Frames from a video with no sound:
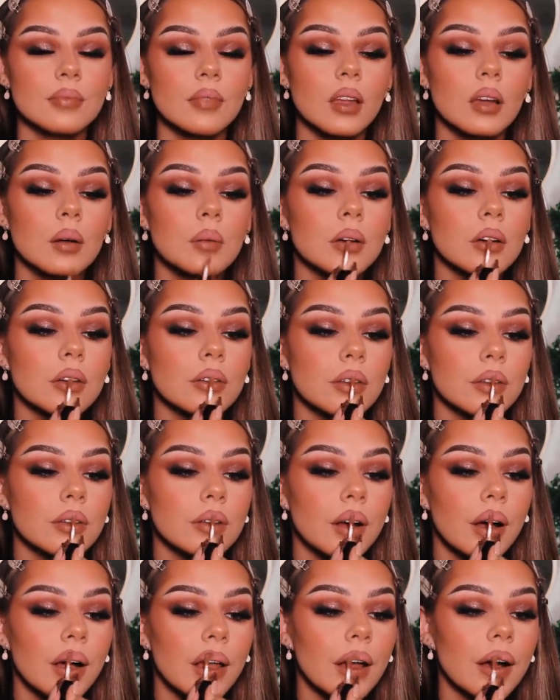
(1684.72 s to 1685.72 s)
Oh my God, this
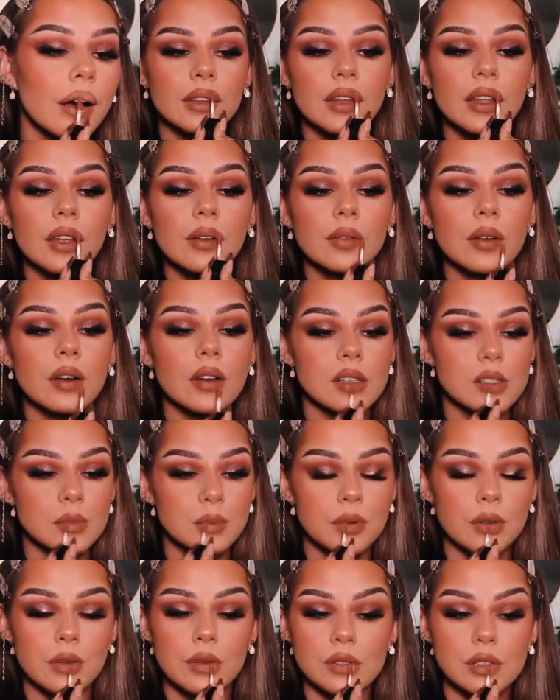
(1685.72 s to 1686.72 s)
color. The most
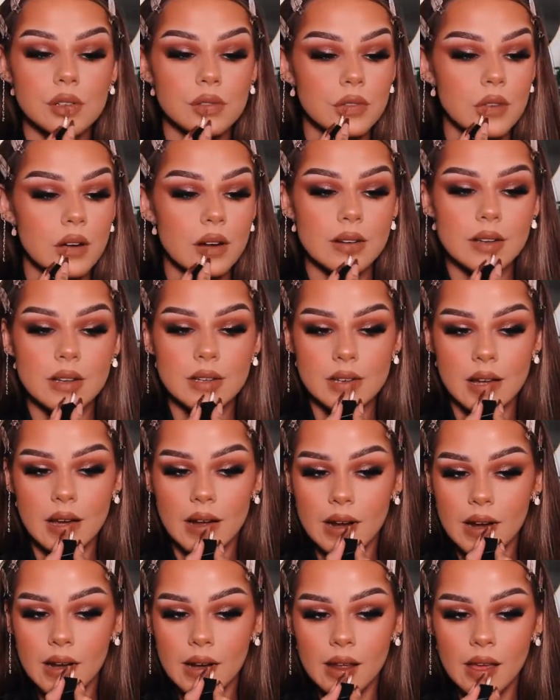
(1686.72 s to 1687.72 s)
beautiful
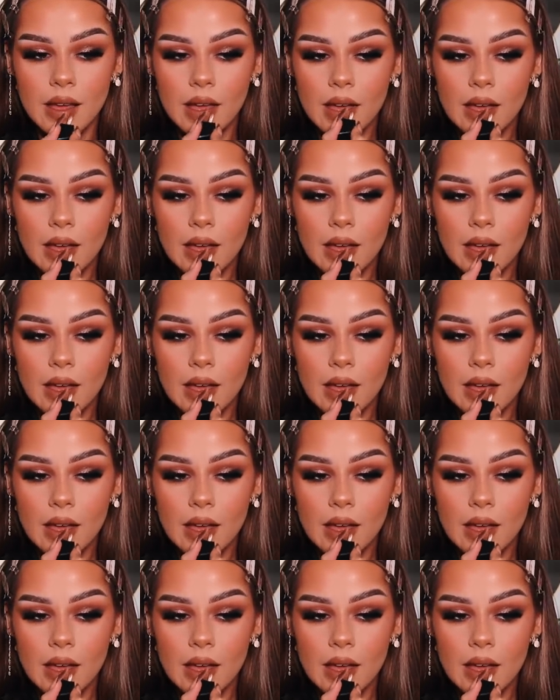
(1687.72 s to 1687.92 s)
undertone.